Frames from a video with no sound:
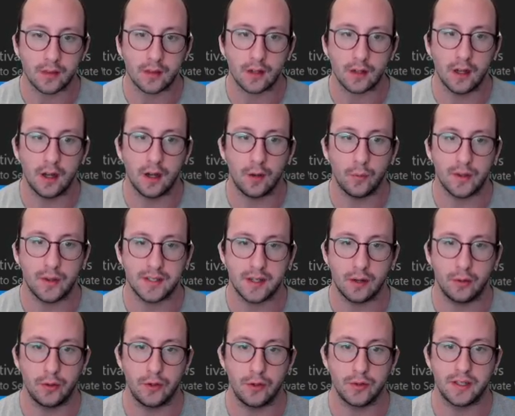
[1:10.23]
uh,
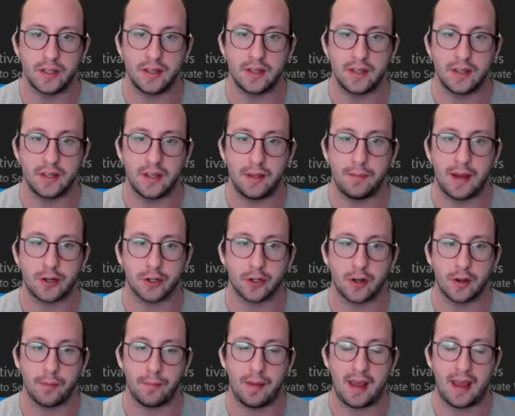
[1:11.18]
without using the measure
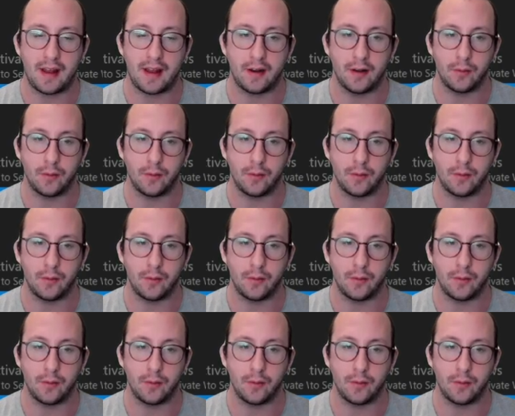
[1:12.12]
command.